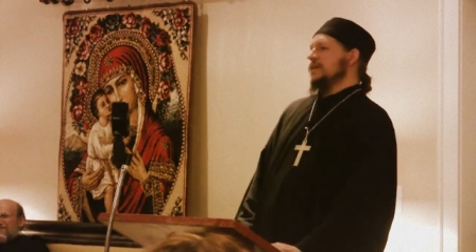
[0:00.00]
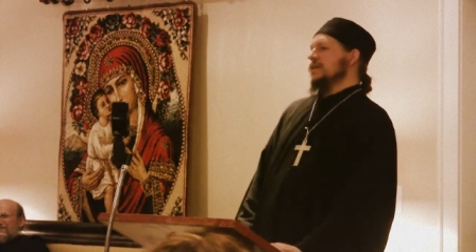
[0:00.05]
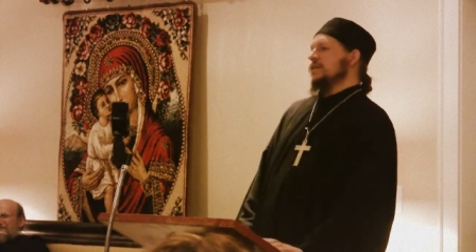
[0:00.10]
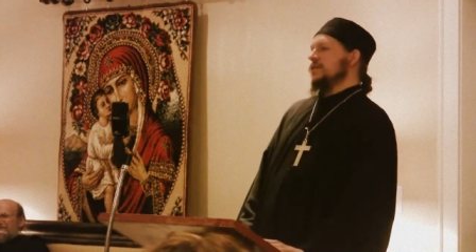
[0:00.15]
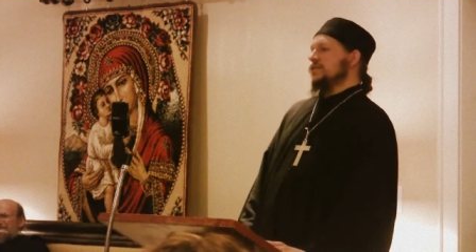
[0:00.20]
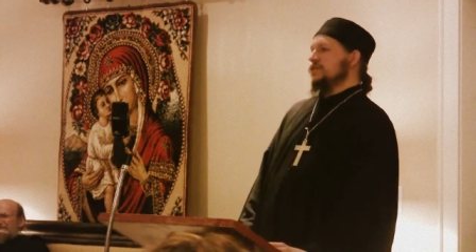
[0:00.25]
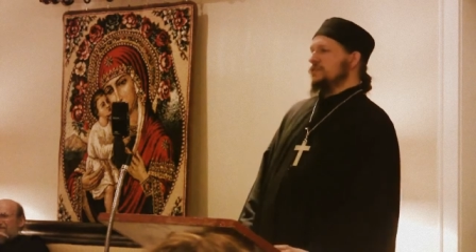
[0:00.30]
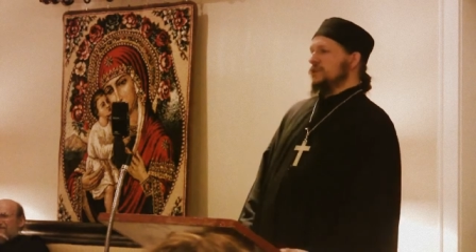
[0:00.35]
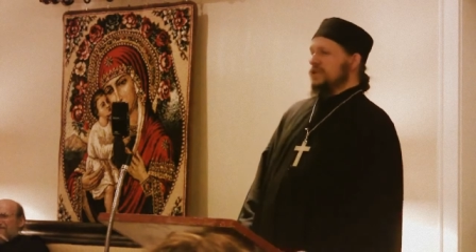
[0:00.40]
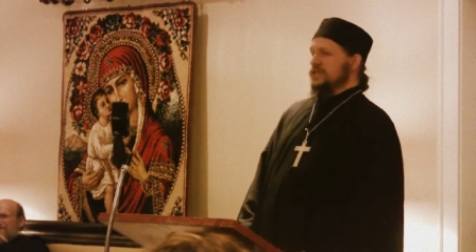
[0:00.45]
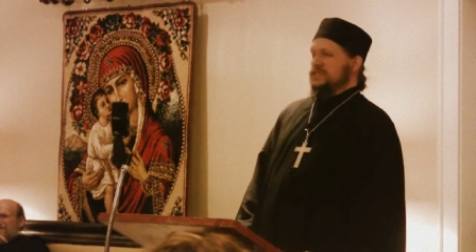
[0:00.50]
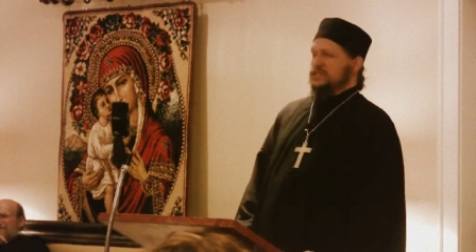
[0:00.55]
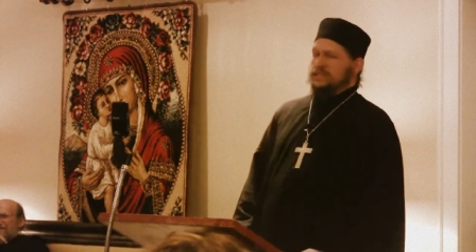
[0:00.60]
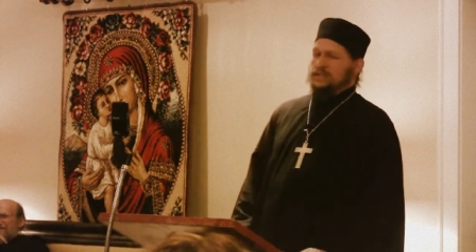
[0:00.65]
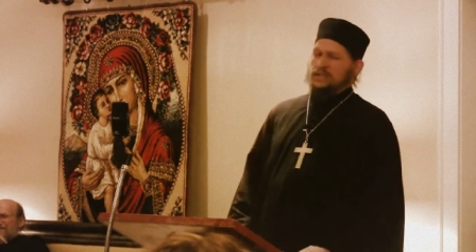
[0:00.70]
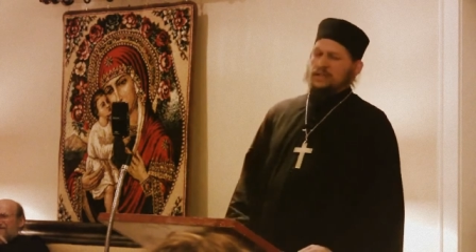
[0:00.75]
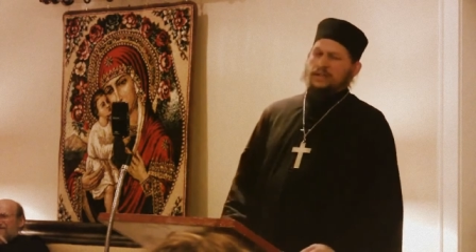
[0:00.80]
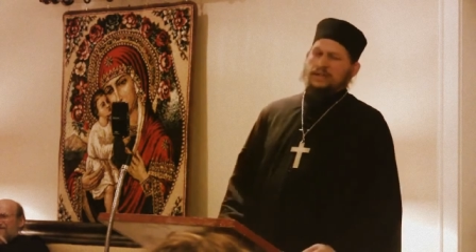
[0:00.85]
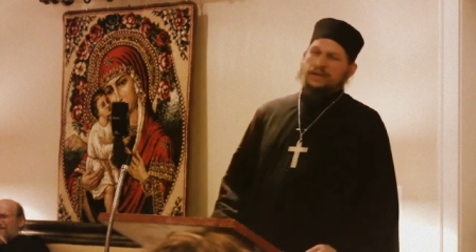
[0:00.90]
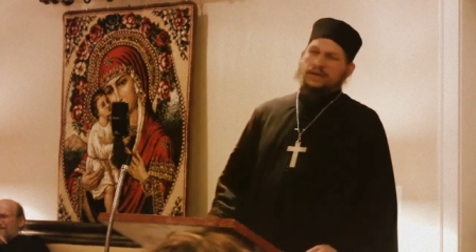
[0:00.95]
the
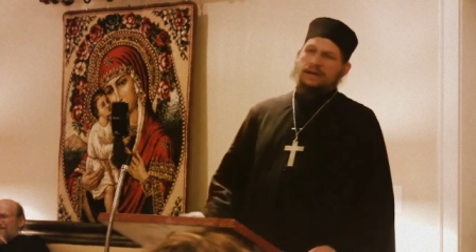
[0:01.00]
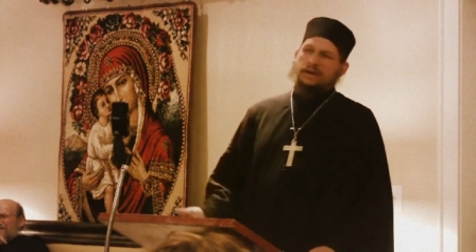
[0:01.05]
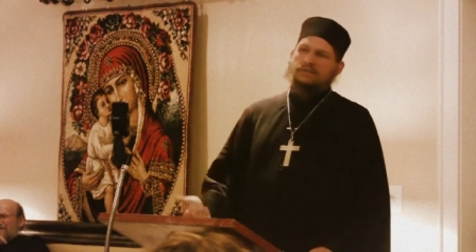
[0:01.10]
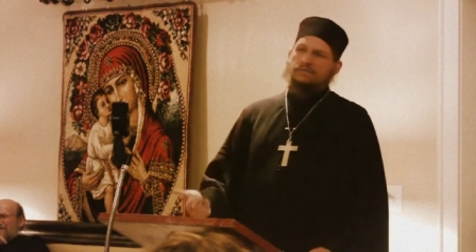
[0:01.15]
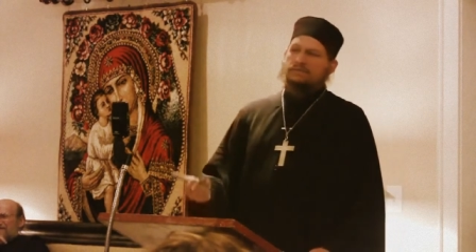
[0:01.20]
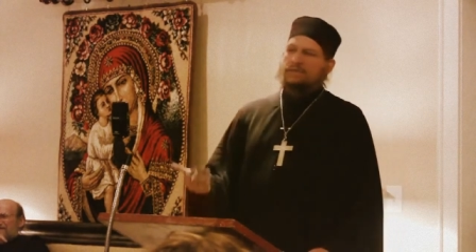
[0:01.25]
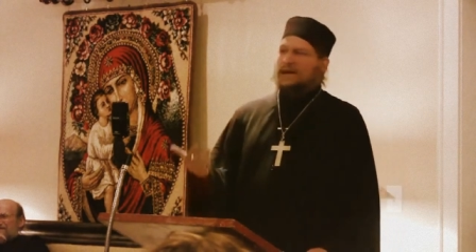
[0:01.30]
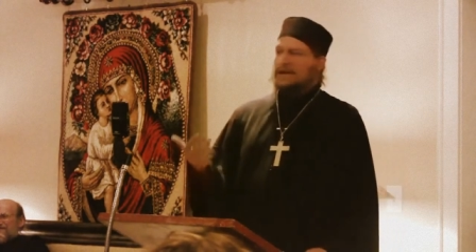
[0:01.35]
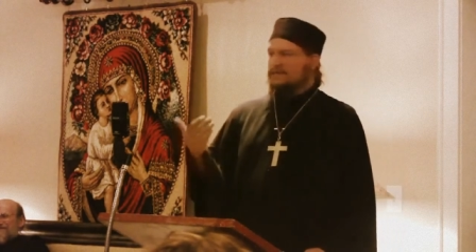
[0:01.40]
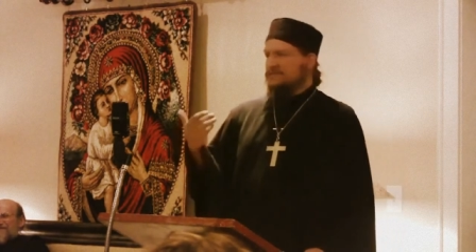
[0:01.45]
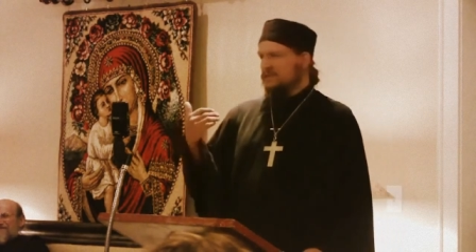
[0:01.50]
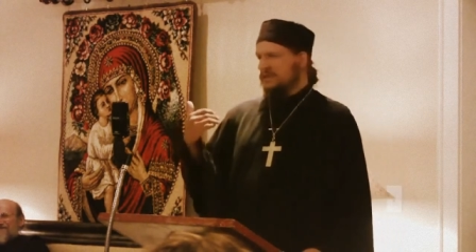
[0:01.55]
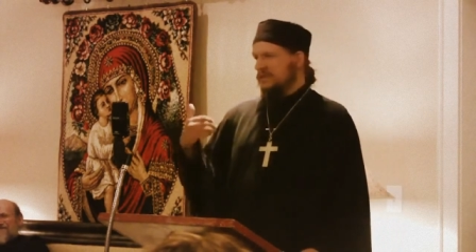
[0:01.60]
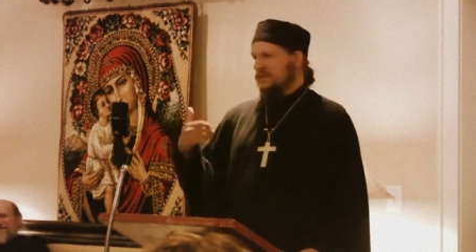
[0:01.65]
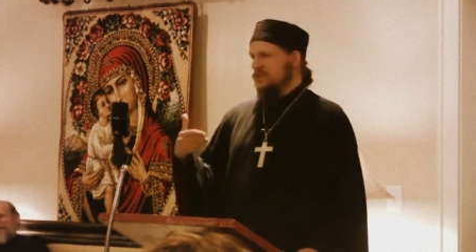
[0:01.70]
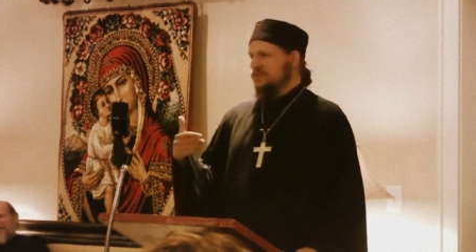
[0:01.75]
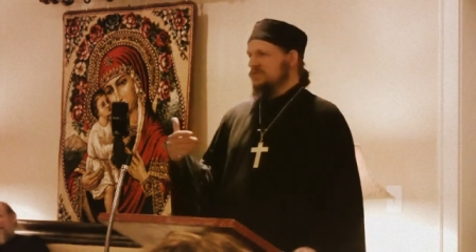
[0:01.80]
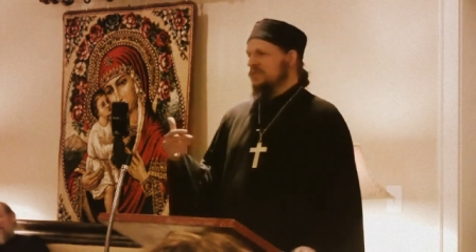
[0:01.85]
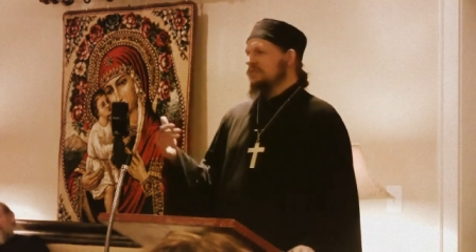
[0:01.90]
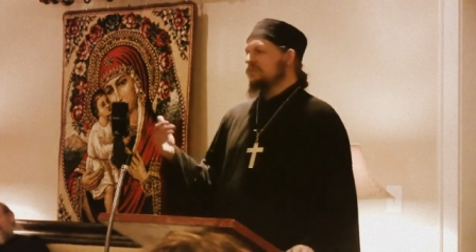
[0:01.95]
Greece of my
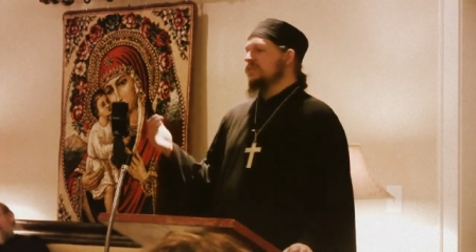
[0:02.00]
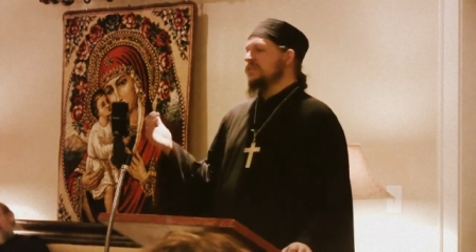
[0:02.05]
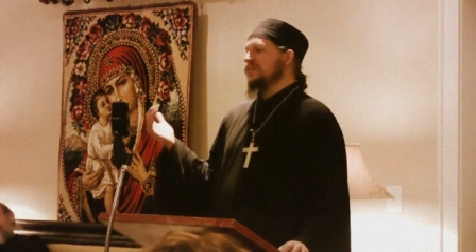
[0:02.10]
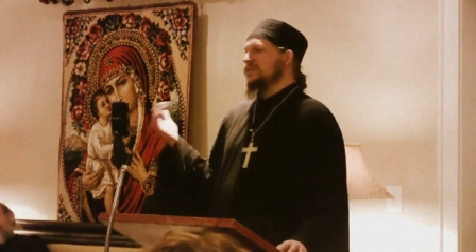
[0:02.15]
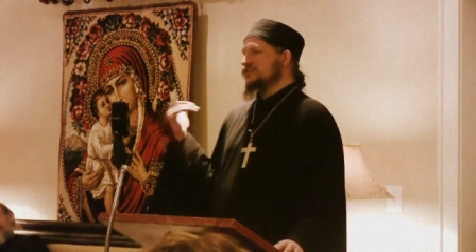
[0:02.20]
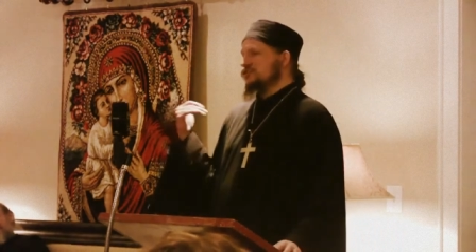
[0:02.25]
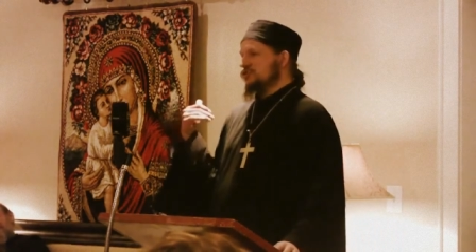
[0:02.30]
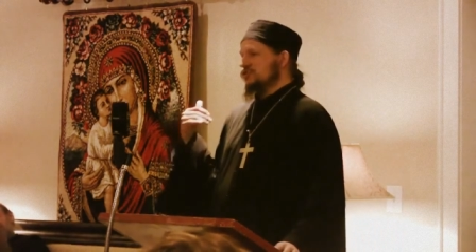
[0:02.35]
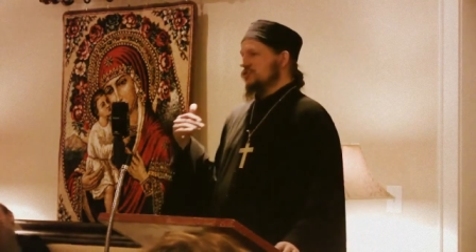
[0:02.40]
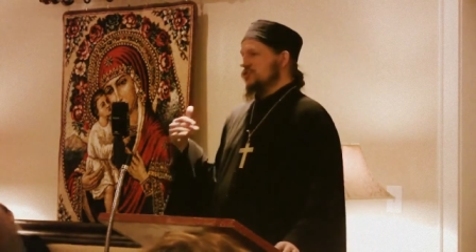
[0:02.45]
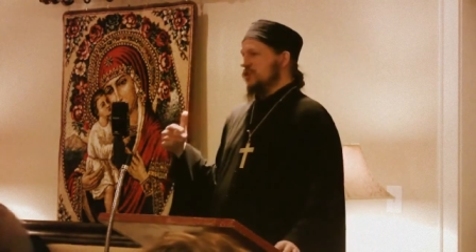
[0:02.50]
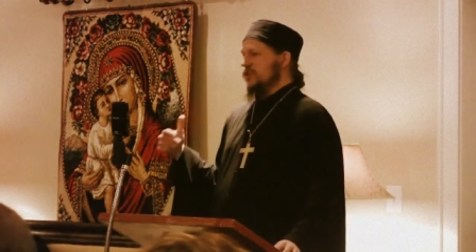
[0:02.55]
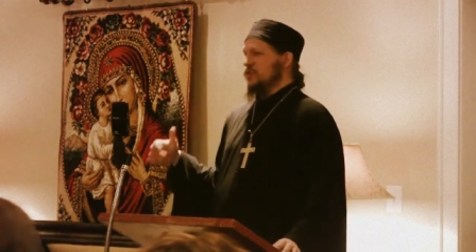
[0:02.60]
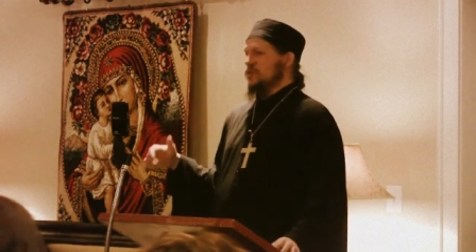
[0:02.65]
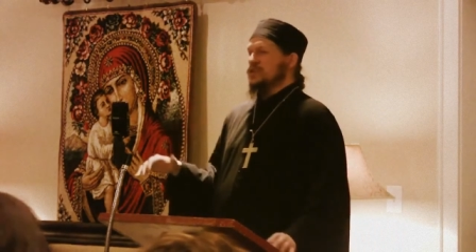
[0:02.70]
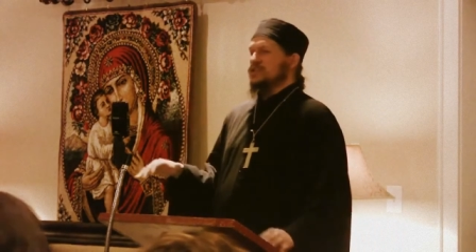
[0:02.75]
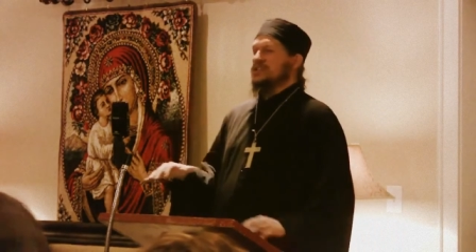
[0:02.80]
village 50 years ago,